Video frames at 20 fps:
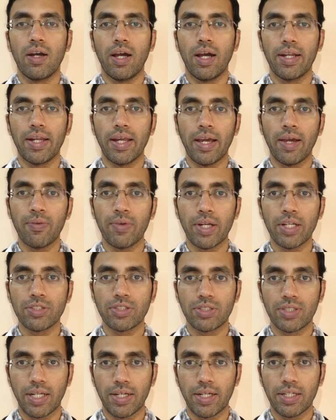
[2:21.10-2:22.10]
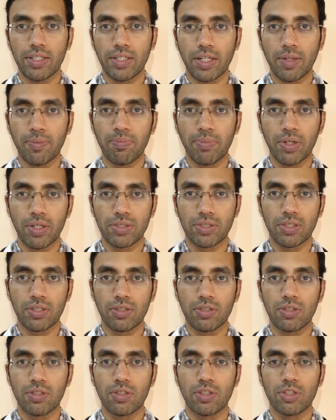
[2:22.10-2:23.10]
An average sedentary
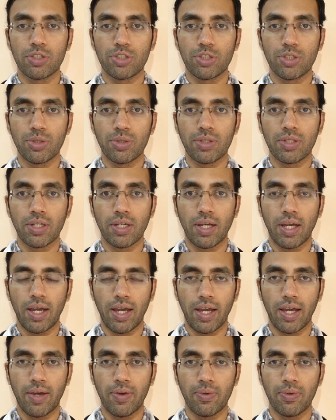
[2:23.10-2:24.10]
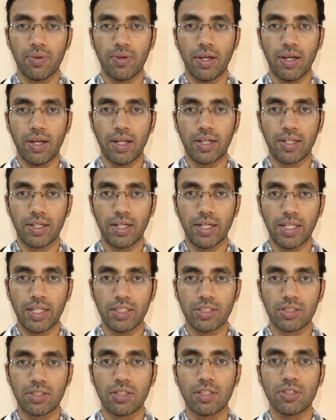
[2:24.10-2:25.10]
person should have at
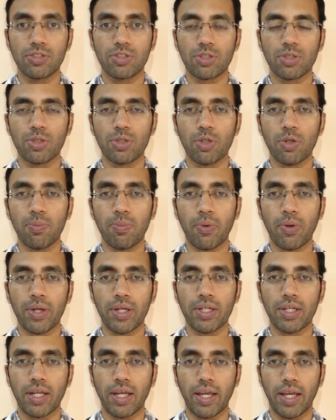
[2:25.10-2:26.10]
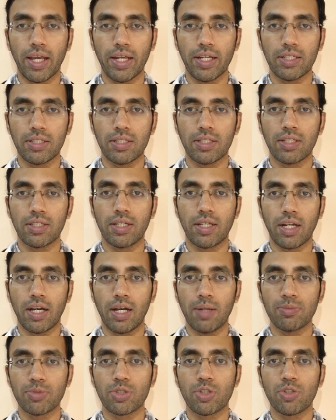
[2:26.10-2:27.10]
least 0.8
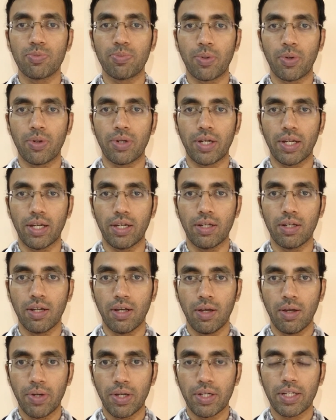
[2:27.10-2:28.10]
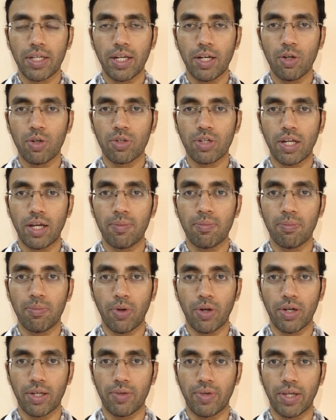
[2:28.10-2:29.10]
grams of protein per kilogram
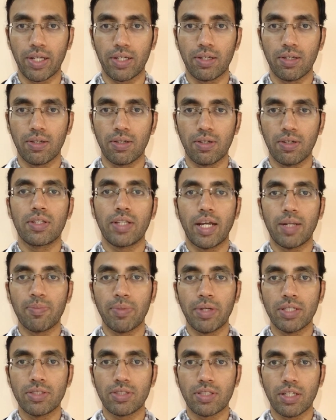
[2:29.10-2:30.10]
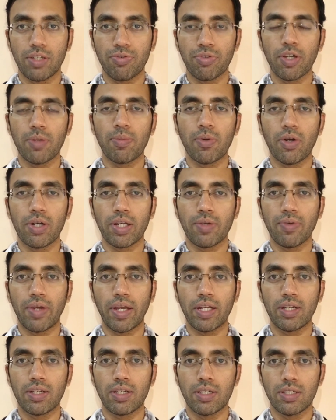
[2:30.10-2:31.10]
body weight. That means if your body
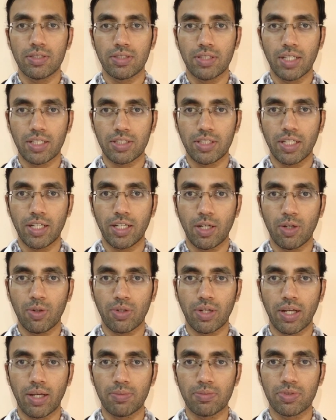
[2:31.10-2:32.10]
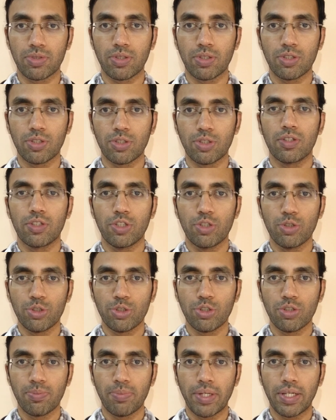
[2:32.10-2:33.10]
weight is 60 kilograms, you
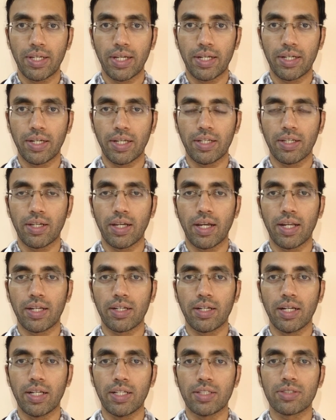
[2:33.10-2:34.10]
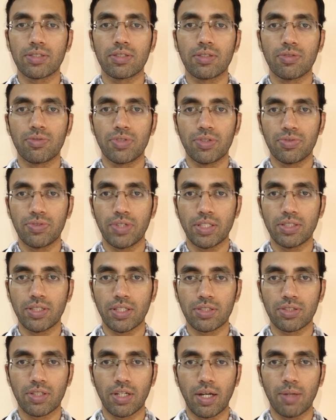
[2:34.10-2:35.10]
should be getting at least
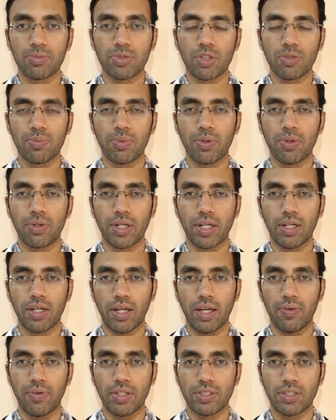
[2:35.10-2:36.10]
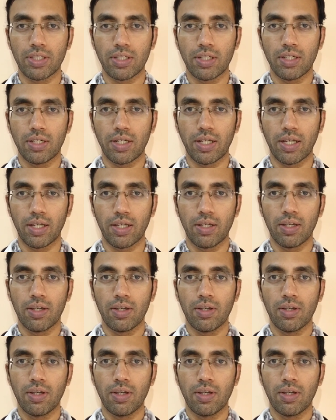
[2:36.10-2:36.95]
56 grams of protein every single day.